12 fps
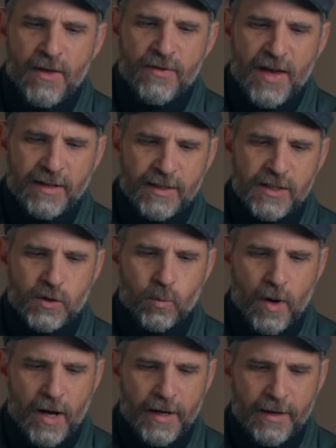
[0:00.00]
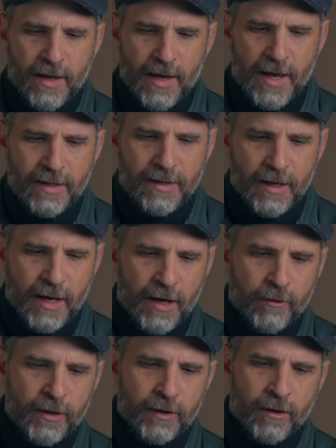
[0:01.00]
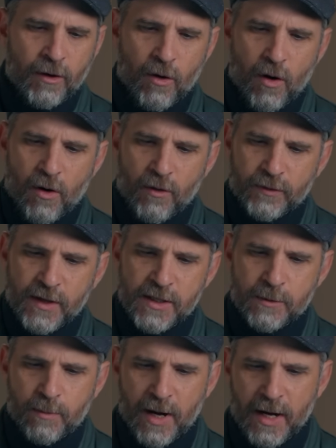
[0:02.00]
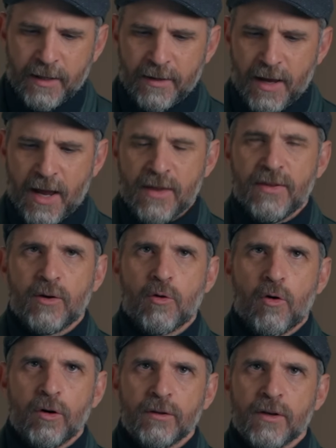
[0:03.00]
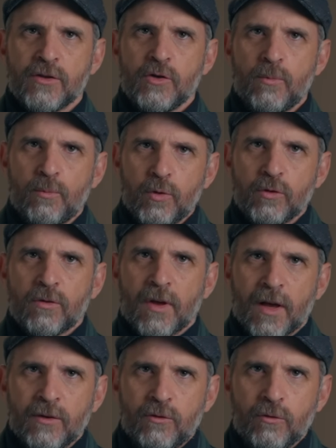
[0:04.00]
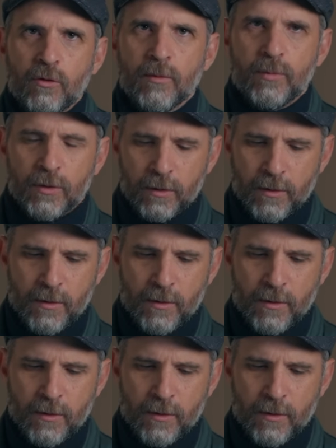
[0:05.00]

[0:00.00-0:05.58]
That is why at the area of the spine and the corners you put a durable